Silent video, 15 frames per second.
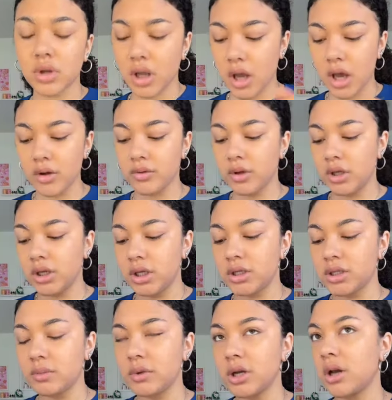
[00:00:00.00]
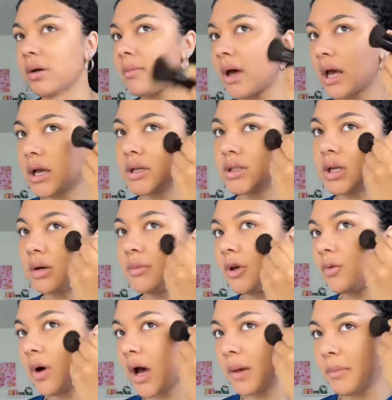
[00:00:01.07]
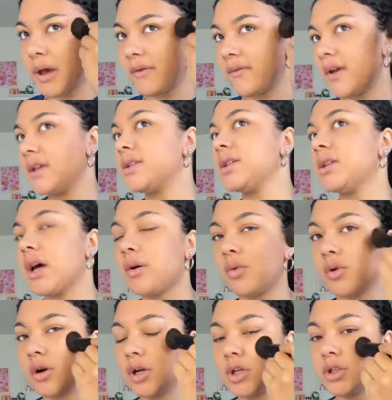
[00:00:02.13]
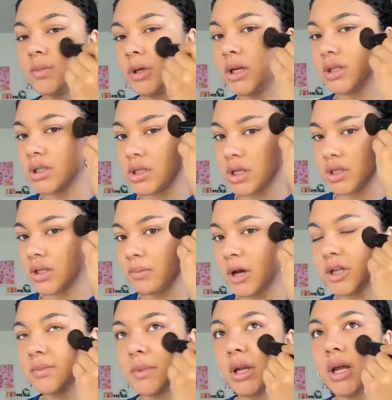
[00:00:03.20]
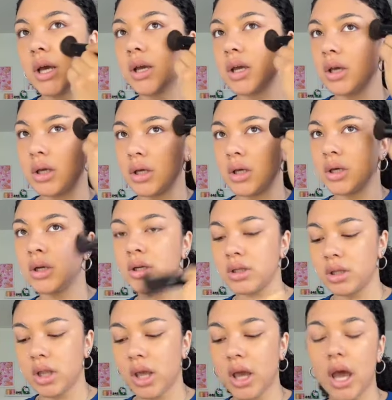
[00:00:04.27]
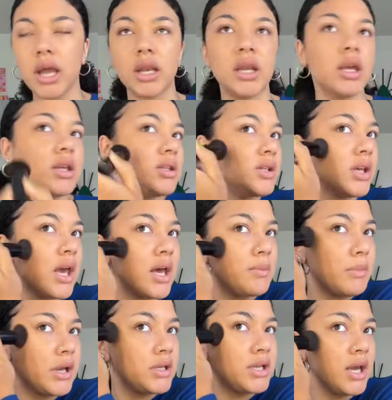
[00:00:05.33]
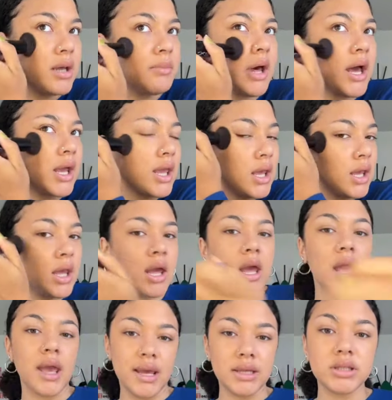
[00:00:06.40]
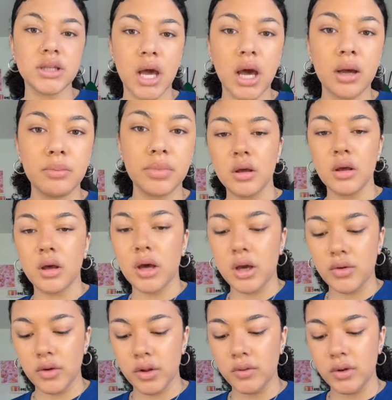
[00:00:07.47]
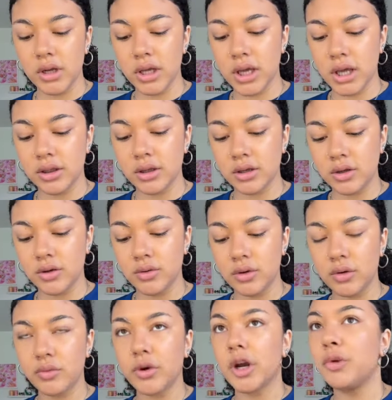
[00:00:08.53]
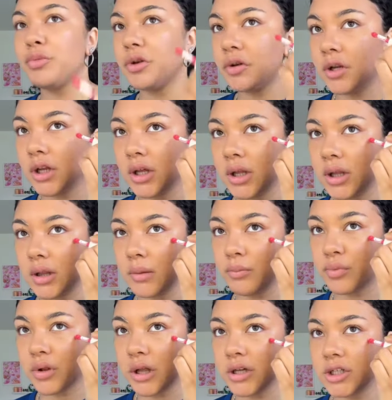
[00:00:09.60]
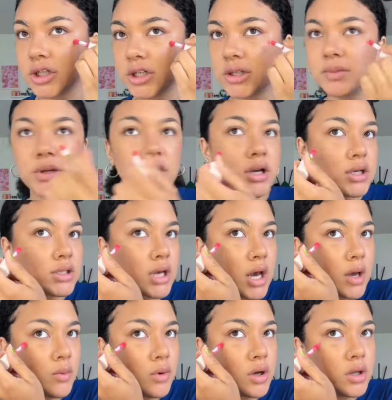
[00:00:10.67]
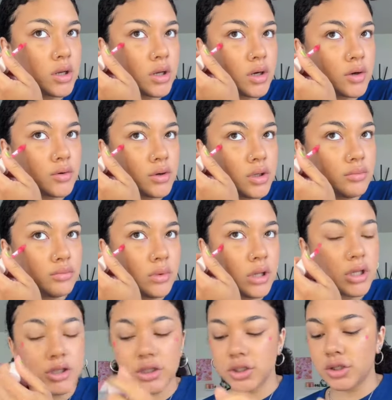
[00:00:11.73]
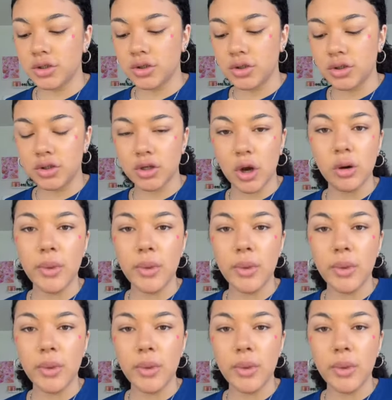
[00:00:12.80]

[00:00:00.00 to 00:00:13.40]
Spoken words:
I really need someone to come back because tell me why my face is now orange because it doesn't match my neck. Like, I need to get my tan back ASAP. I really want to get the new Rare Beauty blushes because I want a cream blush so